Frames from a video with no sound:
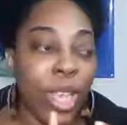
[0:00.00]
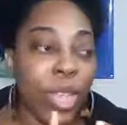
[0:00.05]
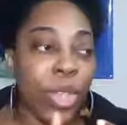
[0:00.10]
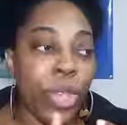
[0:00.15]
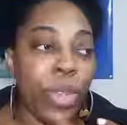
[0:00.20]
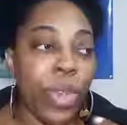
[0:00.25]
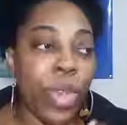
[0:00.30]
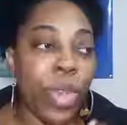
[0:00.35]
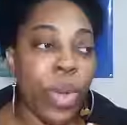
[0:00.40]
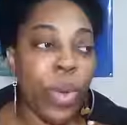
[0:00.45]

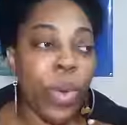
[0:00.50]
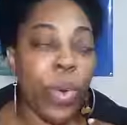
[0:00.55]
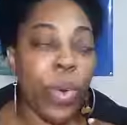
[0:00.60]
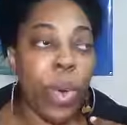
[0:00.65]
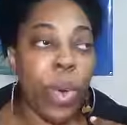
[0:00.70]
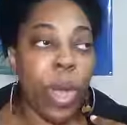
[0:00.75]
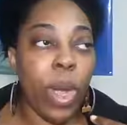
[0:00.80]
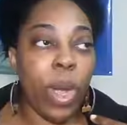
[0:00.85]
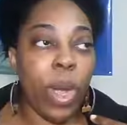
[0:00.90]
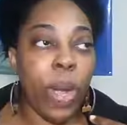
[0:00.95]
You know,
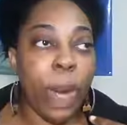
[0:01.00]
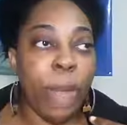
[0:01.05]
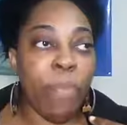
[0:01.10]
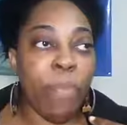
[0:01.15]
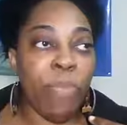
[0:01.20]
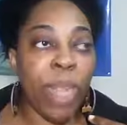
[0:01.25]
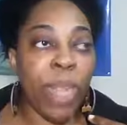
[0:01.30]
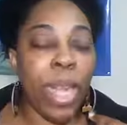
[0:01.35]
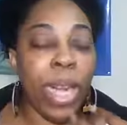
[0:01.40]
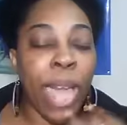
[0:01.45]

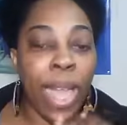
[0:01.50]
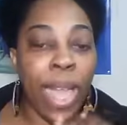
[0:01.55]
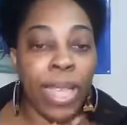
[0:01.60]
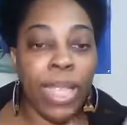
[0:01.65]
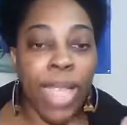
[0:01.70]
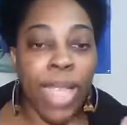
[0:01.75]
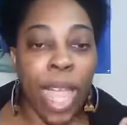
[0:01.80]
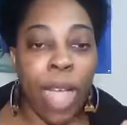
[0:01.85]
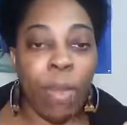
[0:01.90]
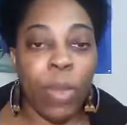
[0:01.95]
um, a lot of
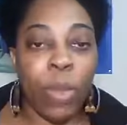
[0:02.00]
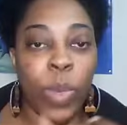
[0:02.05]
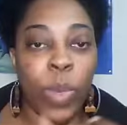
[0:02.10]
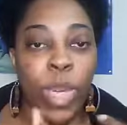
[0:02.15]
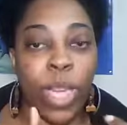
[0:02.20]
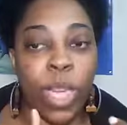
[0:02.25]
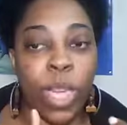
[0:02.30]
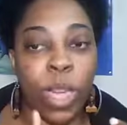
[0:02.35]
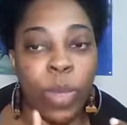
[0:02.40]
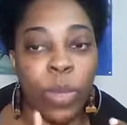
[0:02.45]
times when
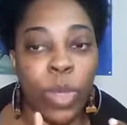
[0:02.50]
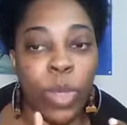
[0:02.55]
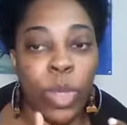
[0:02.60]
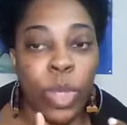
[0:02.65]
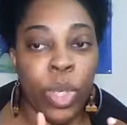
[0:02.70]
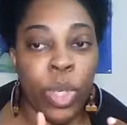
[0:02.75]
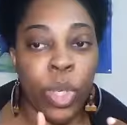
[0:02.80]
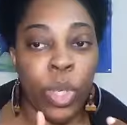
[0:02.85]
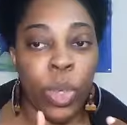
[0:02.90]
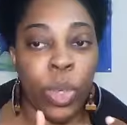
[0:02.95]
it comes
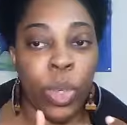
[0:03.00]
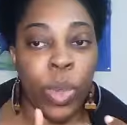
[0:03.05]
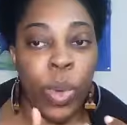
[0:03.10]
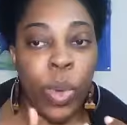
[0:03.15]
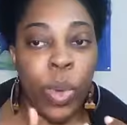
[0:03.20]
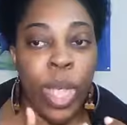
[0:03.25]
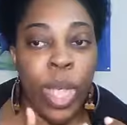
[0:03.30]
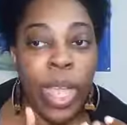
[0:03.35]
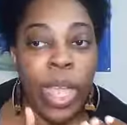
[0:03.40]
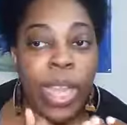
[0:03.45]

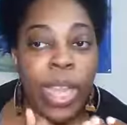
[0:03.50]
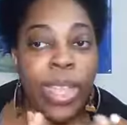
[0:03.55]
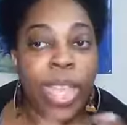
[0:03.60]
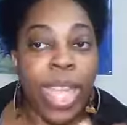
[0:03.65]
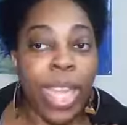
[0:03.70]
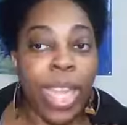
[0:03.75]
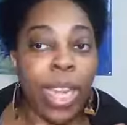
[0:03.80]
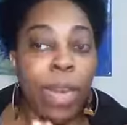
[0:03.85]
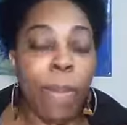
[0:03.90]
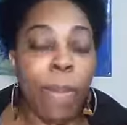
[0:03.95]
to
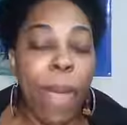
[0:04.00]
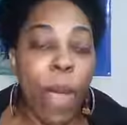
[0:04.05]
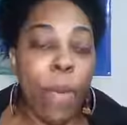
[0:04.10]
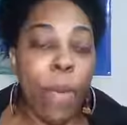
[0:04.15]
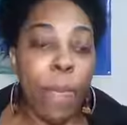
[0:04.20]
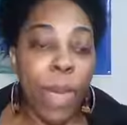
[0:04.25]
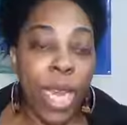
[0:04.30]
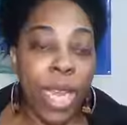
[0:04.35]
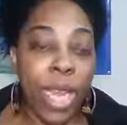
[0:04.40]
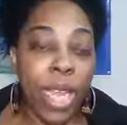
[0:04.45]
thinking about
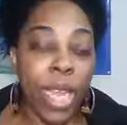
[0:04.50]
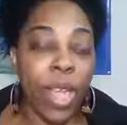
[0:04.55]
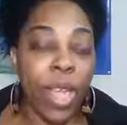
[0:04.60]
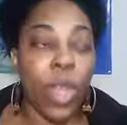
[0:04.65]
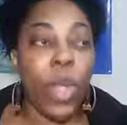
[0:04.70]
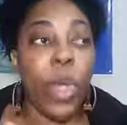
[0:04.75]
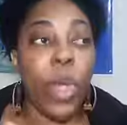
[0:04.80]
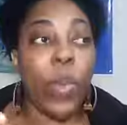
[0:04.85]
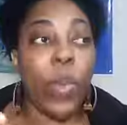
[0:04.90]
media,